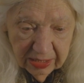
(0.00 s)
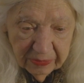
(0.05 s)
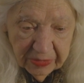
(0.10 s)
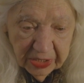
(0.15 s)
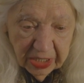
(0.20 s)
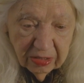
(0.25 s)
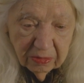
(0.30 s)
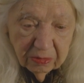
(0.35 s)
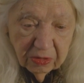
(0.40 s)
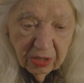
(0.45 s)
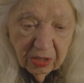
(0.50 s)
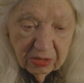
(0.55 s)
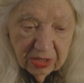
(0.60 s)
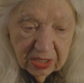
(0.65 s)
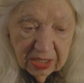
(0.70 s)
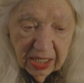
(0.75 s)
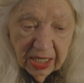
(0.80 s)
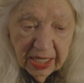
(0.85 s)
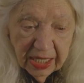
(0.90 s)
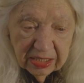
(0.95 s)
In other
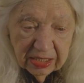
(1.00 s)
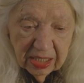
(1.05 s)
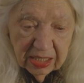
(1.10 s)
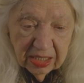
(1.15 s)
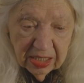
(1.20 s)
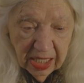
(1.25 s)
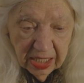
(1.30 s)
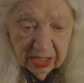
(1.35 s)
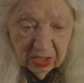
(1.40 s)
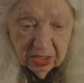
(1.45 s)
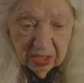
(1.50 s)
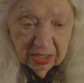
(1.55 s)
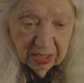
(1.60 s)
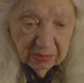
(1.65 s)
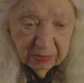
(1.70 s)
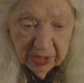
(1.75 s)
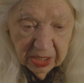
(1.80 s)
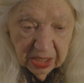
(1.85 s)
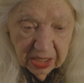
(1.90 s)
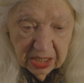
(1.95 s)
words, I
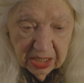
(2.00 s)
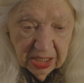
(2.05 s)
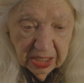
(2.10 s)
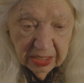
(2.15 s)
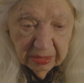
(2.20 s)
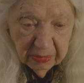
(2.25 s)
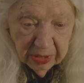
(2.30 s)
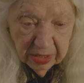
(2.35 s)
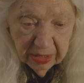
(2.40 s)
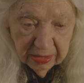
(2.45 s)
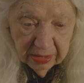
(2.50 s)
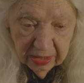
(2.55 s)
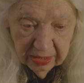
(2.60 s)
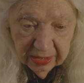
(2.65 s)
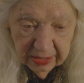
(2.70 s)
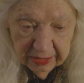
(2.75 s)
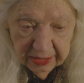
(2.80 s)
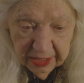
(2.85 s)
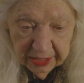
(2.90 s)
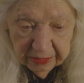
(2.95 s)
detested being timid.
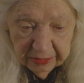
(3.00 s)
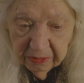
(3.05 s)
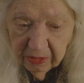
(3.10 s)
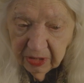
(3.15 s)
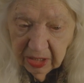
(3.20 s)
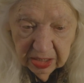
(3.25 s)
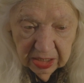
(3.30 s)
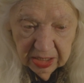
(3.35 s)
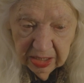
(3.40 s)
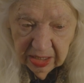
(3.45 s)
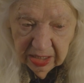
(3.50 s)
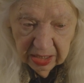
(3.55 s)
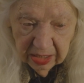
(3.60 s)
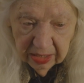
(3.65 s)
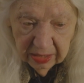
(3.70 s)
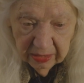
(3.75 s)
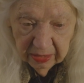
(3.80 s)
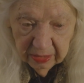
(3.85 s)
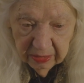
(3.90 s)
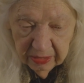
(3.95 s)
I really
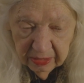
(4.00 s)
did.